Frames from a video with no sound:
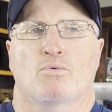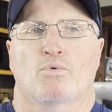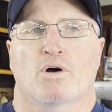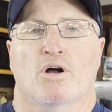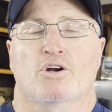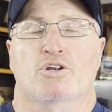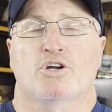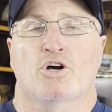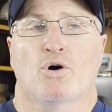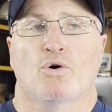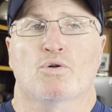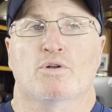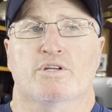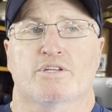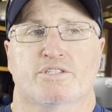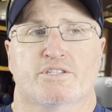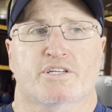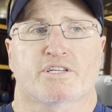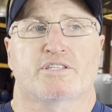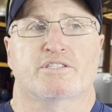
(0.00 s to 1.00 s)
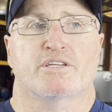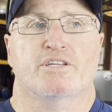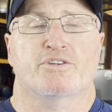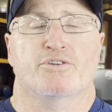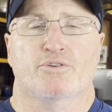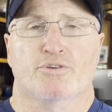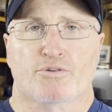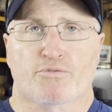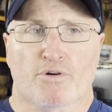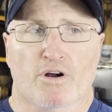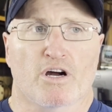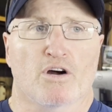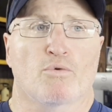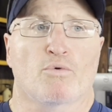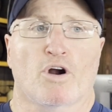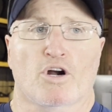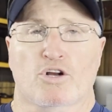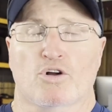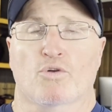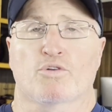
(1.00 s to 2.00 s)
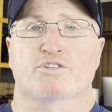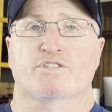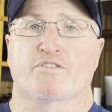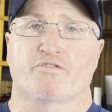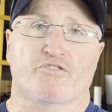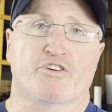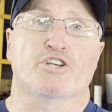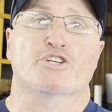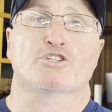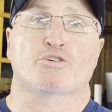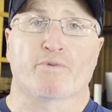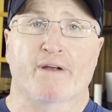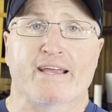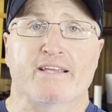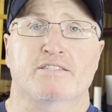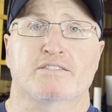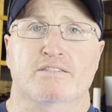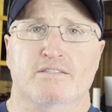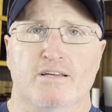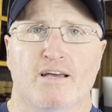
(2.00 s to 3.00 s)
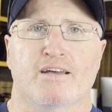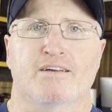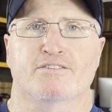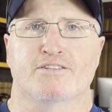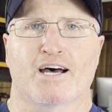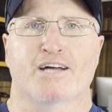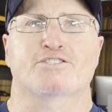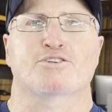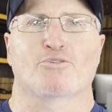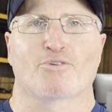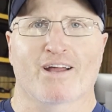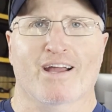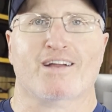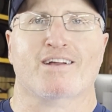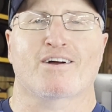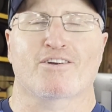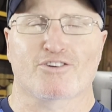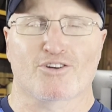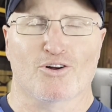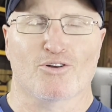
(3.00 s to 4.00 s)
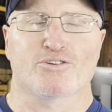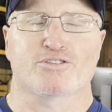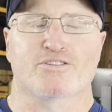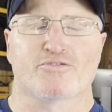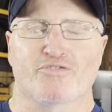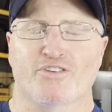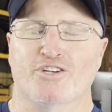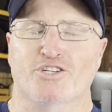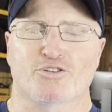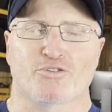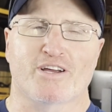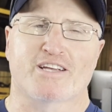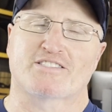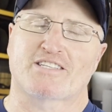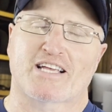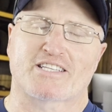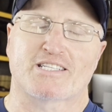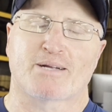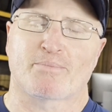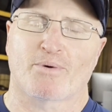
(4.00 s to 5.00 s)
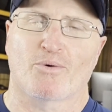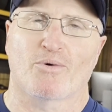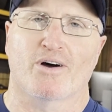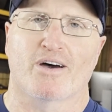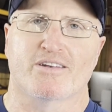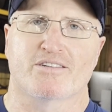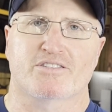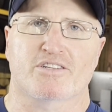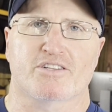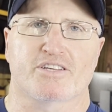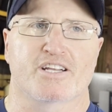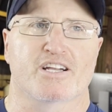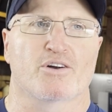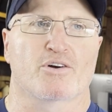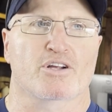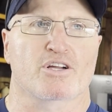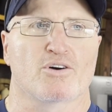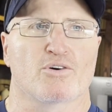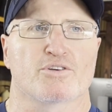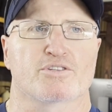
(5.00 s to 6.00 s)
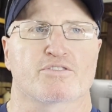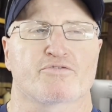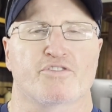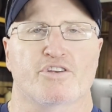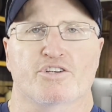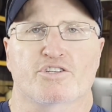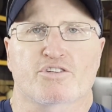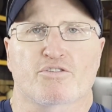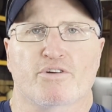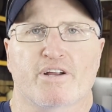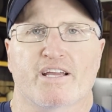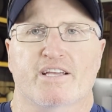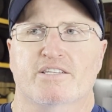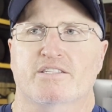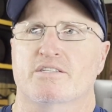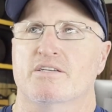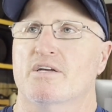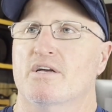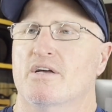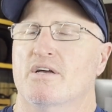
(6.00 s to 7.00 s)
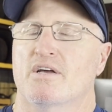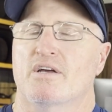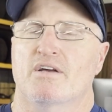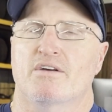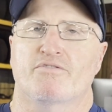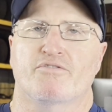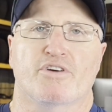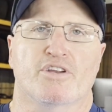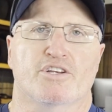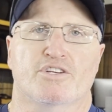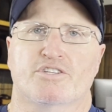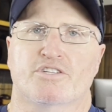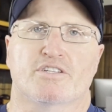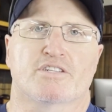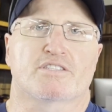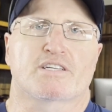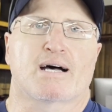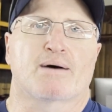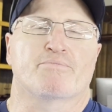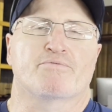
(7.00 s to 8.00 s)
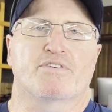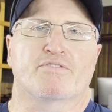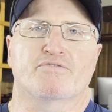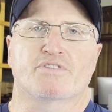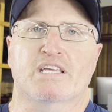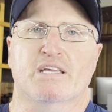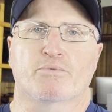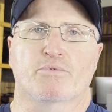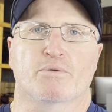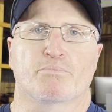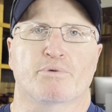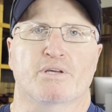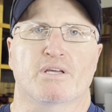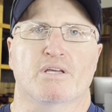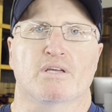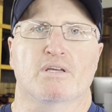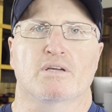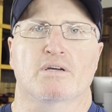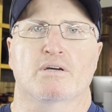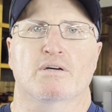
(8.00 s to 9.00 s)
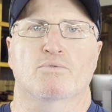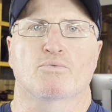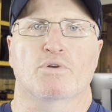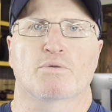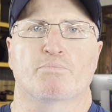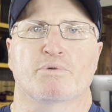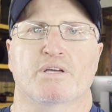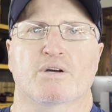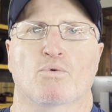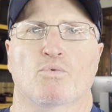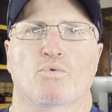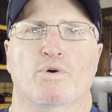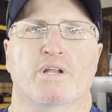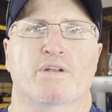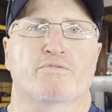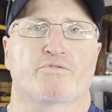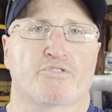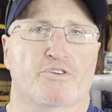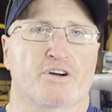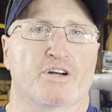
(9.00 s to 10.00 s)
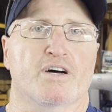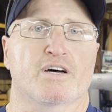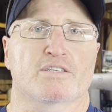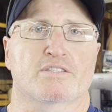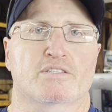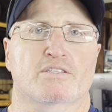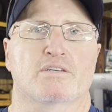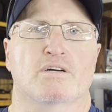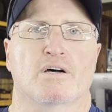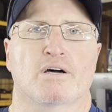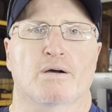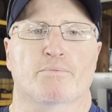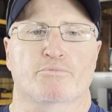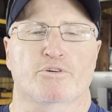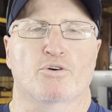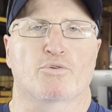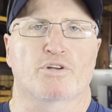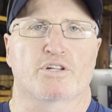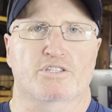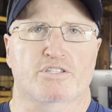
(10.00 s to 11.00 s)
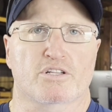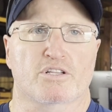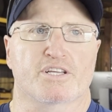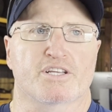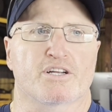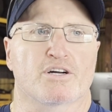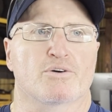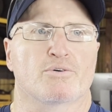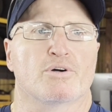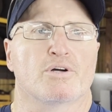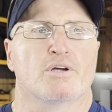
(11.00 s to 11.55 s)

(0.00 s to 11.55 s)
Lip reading: Well, our goal is to continue to grow. Our goal is to finish a race, not to wreck. Our goal is to finish a race. That's number one. Toledo, our goal is to finish a race. Finish in the top 15 would be a win for us going to Toledo.